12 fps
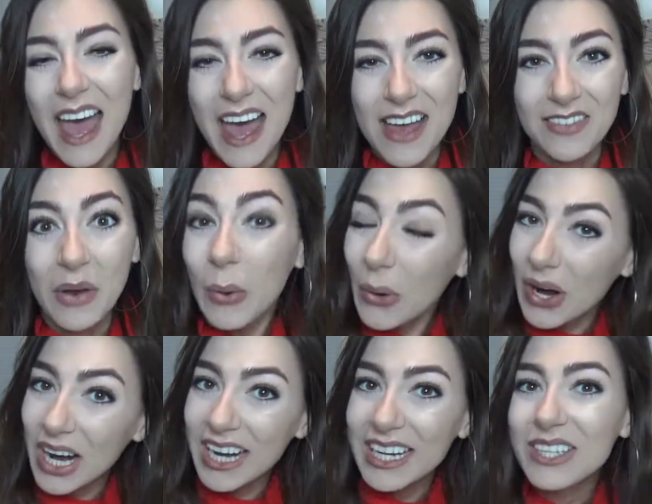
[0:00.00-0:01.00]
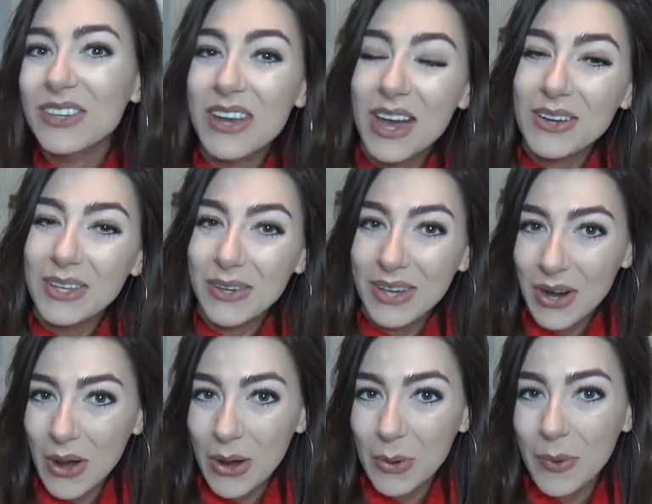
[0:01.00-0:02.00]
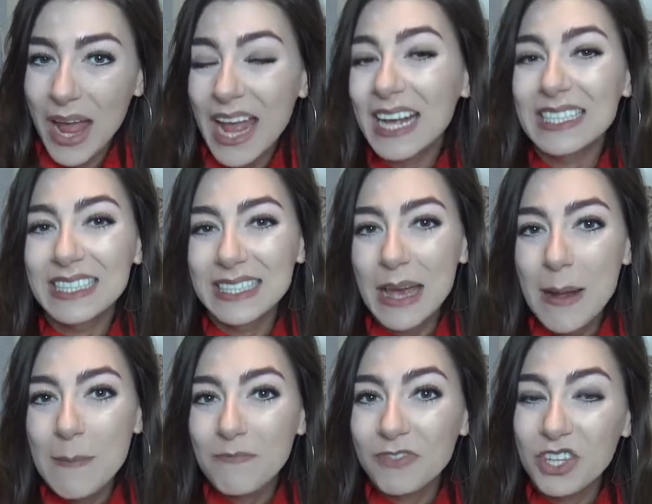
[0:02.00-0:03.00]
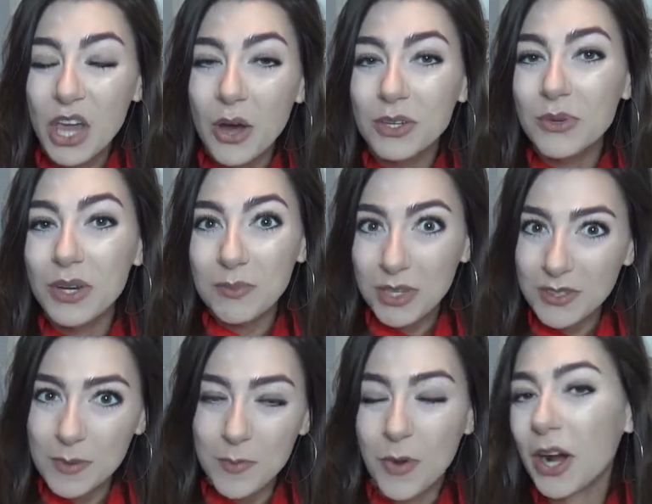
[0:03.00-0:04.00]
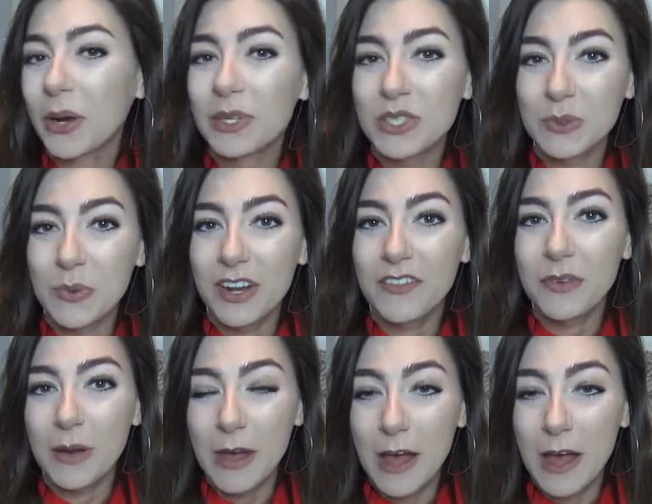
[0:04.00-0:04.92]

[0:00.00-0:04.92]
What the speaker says: Or, you know, you could always go to an amusement park, which is one of